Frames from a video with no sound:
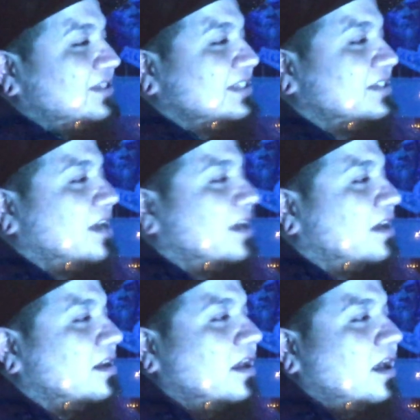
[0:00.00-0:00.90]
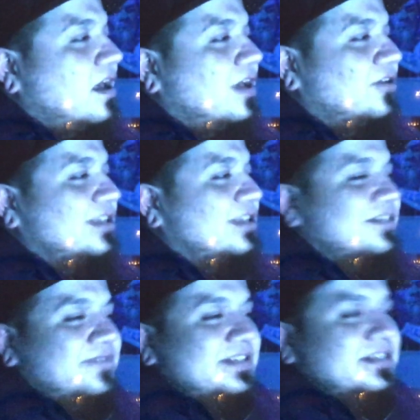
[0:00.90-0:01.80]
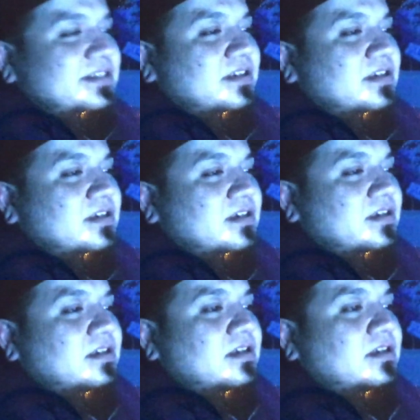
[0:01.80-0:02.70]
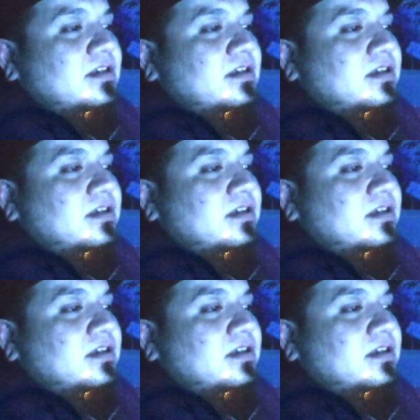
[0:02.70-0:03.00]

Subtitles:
Is it more vanilla or is it more pistachio?